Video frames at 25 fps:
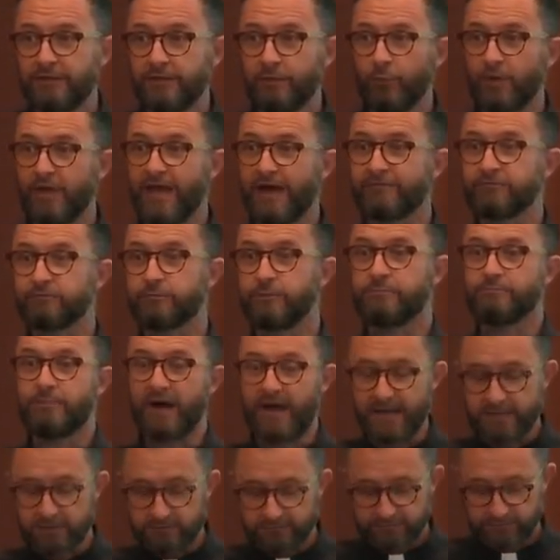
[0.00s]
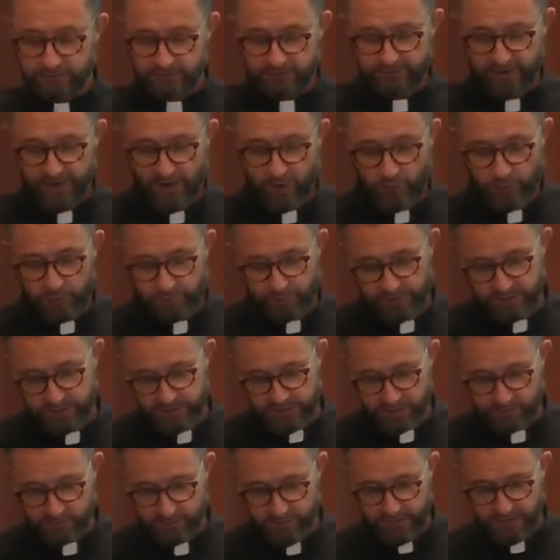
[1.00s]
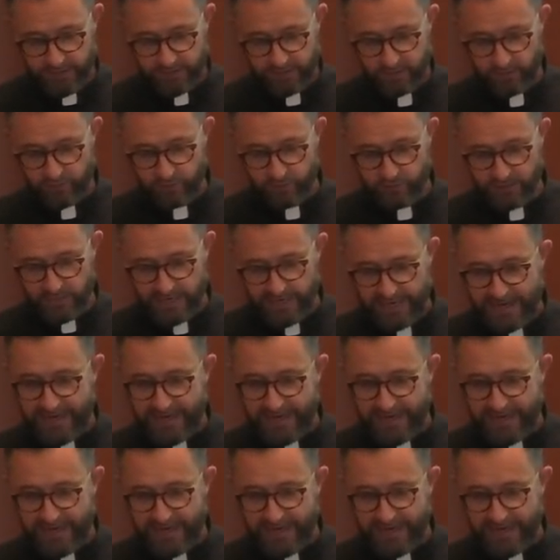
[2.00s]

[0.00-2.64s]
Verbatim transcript: We have to be mindful of how we participate in those.